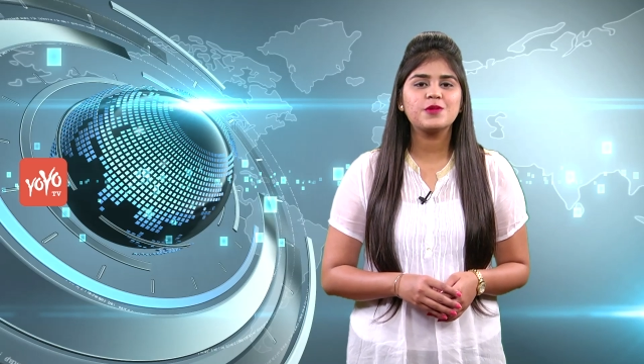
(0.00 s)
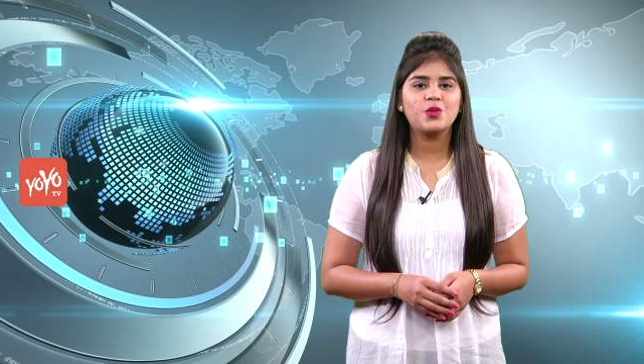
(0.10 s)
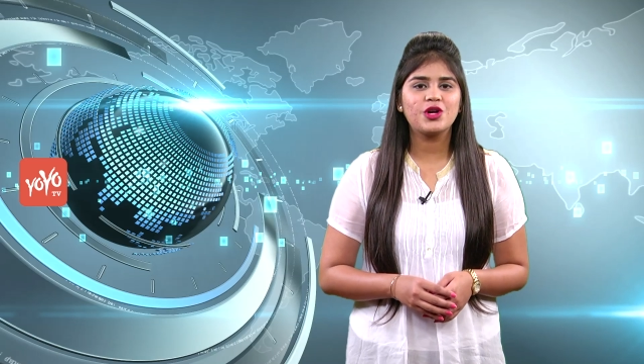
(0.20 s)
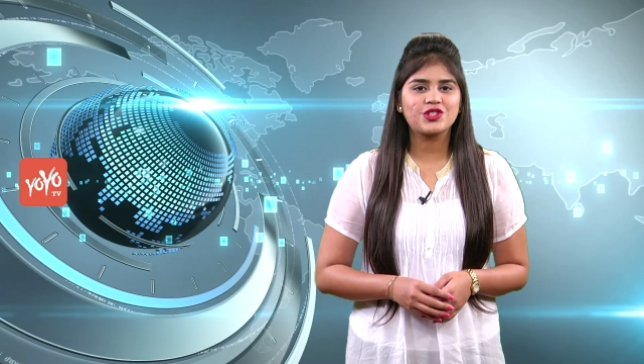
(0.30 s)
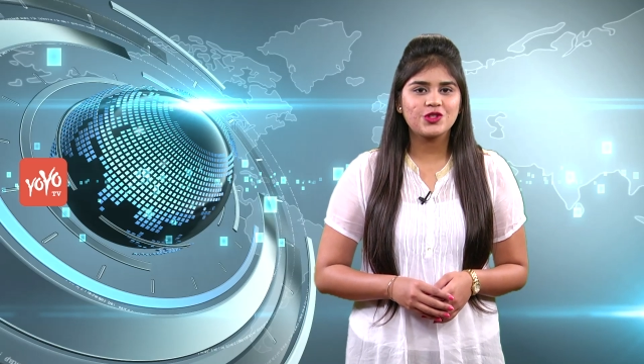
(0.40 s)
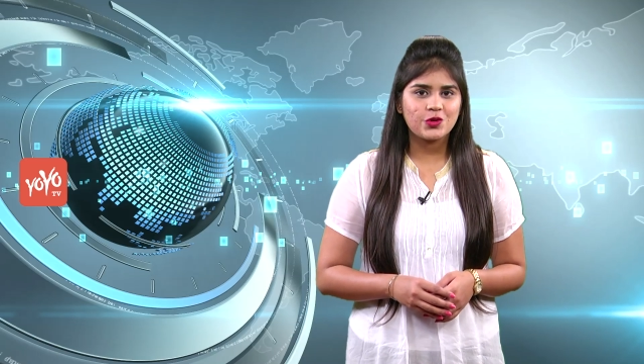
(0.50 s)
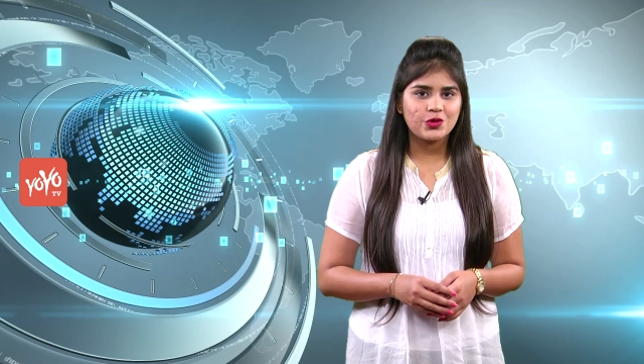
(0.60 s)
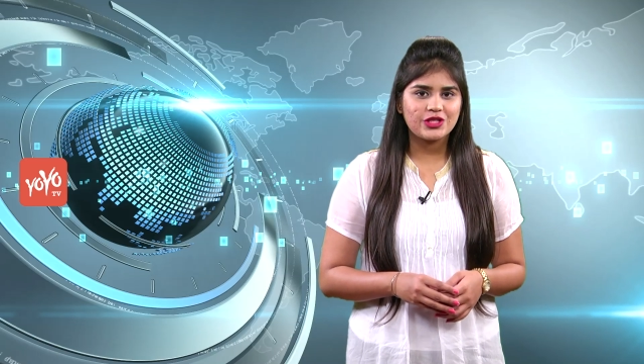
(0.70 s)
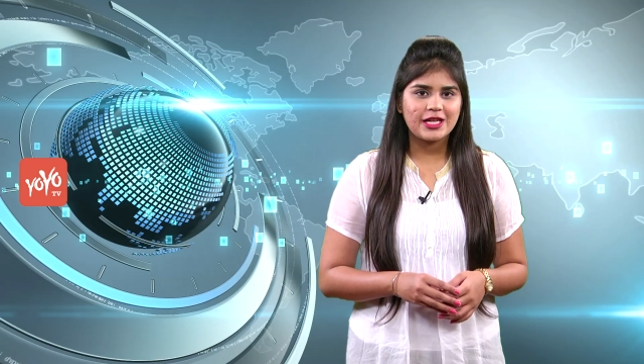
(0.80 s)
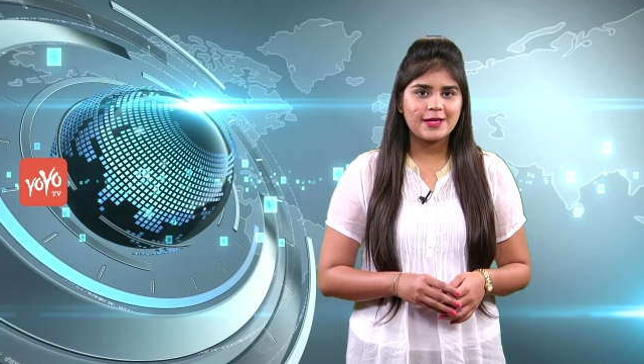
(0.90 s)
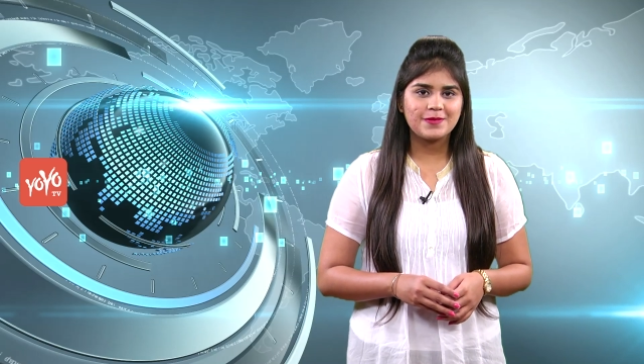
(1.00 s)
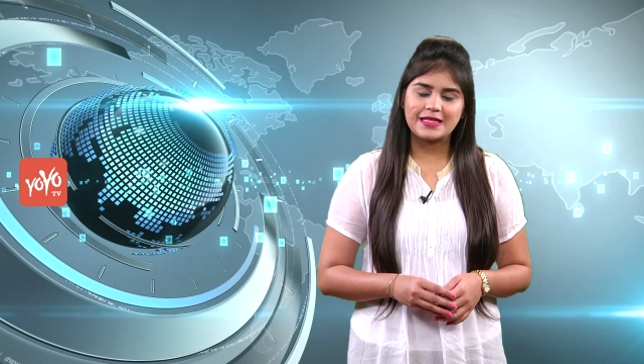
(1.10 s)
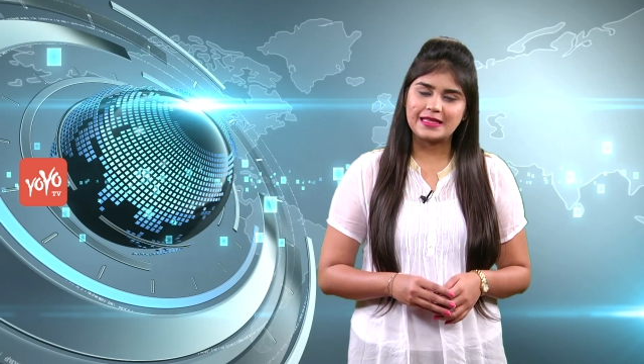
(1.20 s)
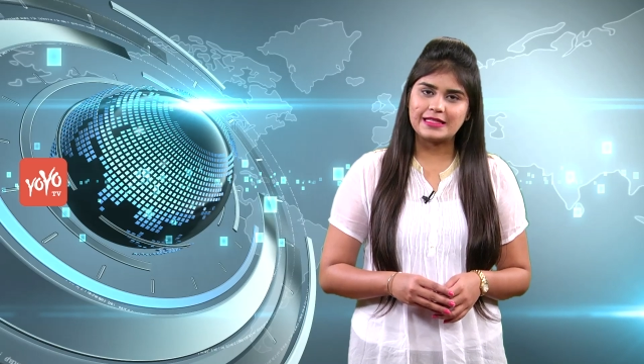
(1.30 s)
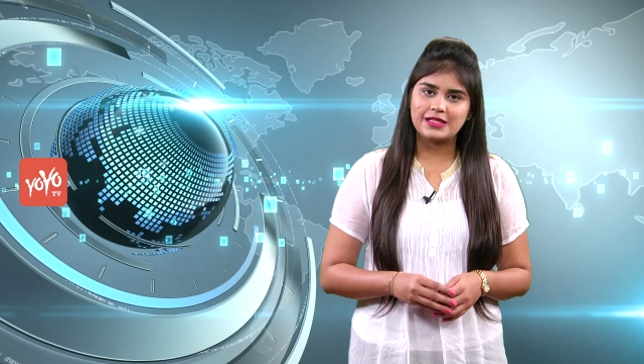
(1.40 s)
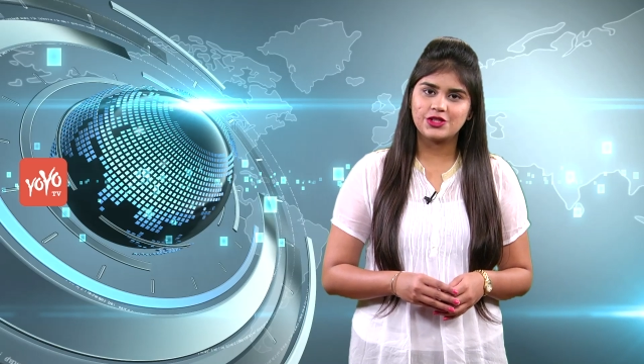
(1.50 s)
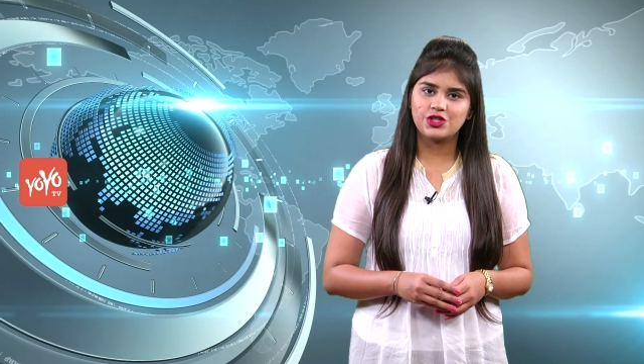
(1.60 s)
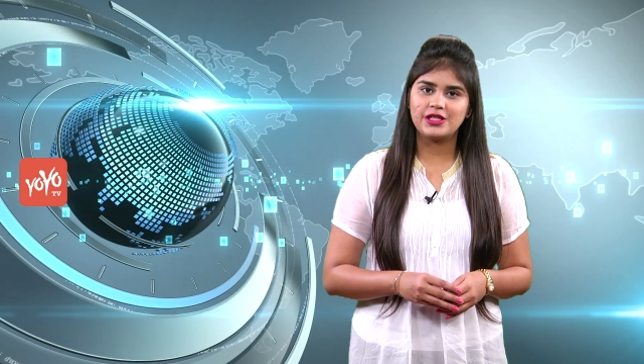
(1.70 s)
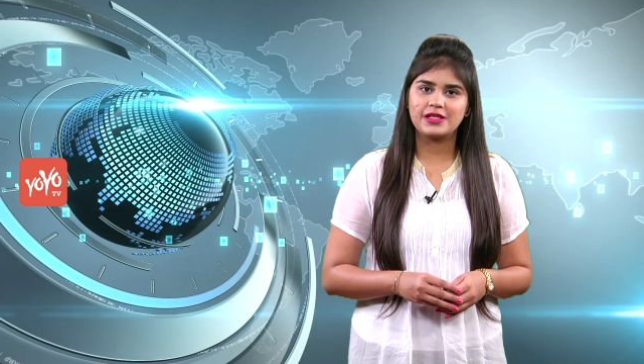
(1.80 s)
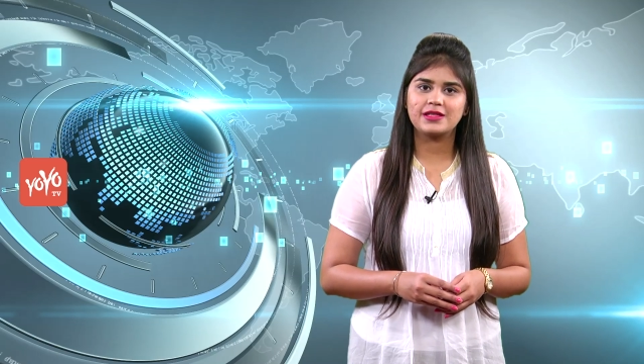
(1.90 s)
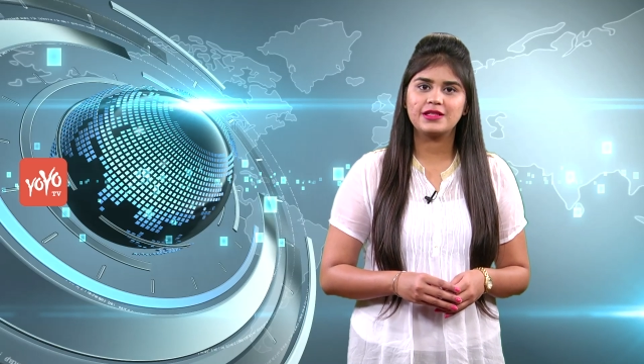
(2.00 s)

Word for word: You're watching YOYO Times and this is Sheena